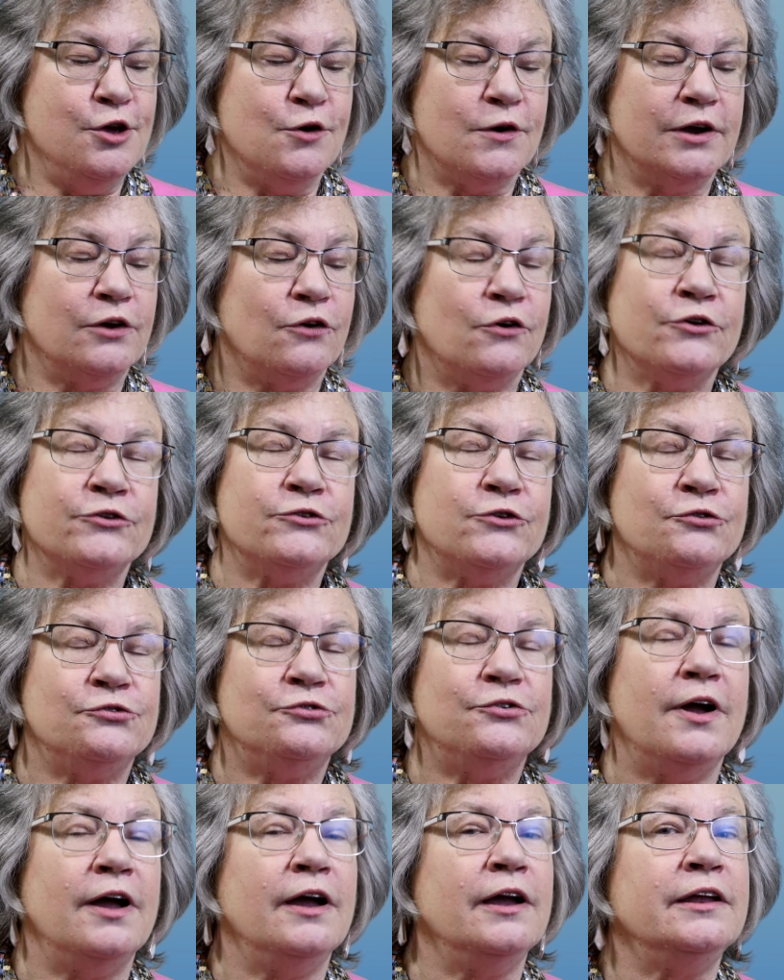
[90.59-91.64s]
you could also
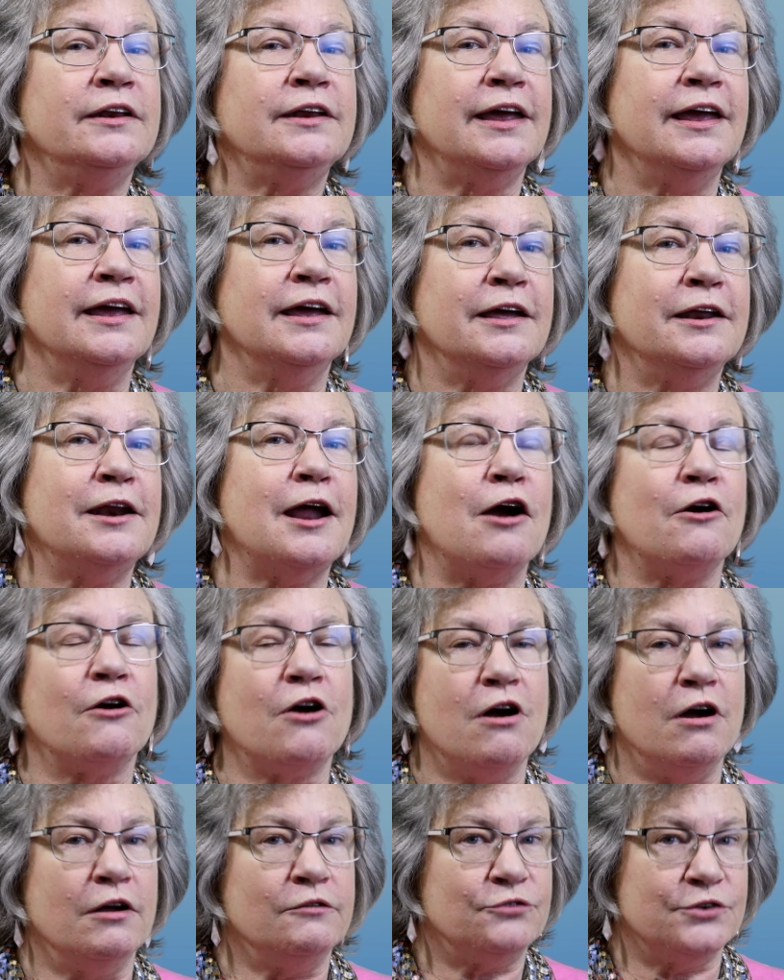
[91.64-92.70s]
find in our
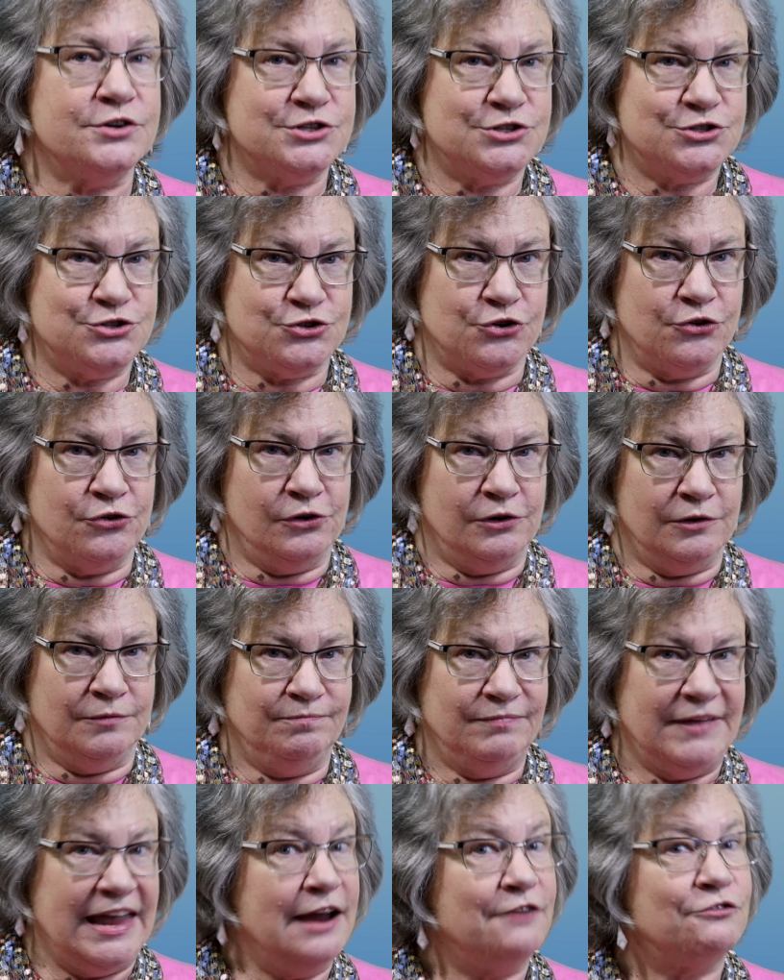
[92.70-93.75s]
conference journal
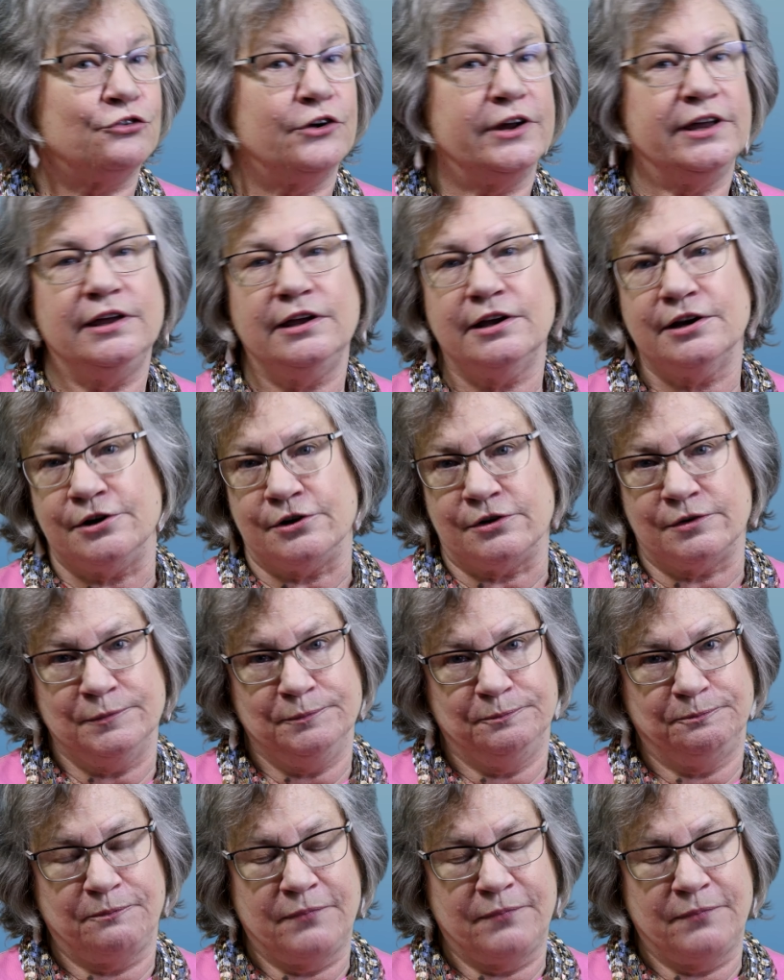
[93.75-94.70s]
every year.